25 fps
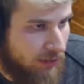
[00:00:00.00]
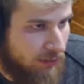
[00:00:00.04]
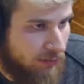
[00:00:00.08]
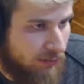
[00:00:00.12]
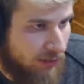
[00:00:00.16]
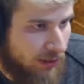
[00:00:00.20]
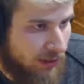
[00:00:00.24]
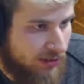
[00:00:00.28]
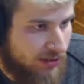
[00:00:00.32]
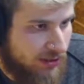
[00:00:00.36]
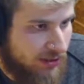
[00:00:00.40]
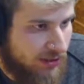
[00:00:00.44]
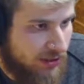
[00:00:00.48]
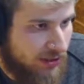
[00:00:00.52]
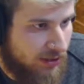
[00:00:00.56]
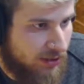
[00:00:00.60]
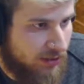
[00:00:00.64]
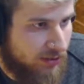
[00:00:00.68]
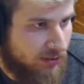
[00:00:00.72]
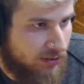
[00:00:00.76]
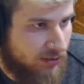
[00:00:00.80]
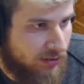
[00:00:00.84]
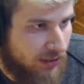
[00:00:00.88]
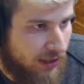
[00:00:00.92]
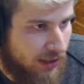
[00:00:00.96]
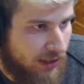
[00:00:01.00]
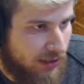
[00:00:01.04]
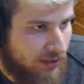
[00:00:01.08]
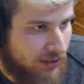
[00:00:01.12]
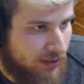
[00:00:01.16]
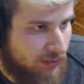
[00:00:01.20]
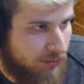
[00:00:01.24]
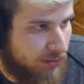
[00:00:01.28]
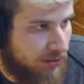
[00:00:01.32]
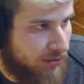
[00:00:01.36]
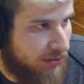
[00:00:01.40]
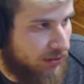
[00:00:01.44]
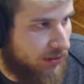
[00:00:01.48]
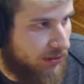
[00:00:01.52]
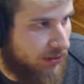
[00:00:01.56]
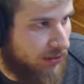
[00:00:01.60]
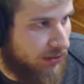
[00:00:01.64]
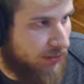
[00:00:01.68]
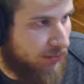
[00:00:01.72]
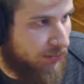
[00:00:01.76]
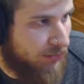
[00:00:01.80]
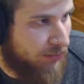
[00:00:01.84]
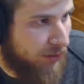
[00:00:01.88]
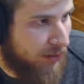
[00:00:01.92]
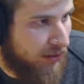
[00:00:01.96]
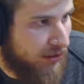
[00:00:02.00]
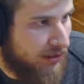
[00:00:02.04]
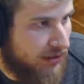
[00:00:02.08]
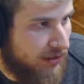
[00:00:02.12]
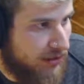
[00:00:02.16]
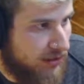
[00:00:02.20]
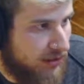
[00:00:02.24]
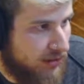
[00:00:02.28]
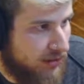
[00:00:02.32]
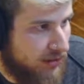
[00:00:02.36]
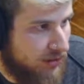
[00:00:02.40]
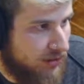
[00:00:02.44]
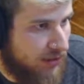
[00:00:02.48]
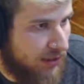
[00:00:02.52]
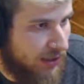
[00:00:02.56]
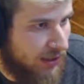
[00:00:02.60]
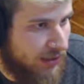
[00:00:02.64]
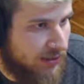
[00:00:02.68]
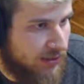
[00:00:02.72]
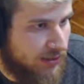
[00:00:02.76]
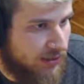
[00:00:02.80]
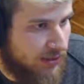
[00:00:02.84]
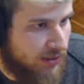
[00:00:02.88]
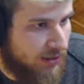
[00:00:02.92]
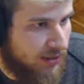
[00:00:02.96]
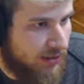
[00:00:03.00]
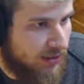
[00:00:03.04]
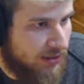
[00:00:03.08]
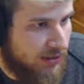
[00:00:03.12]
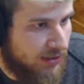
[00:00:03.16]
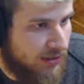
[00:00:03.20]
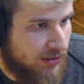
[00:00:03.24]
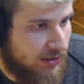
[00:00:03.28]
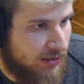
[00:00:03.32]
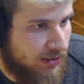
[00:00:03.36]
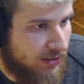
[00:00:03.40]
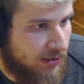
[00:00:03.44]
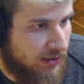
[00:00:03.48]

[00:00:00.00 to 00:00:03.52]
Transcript: Wow, steel tanked a bit in price. That sucks.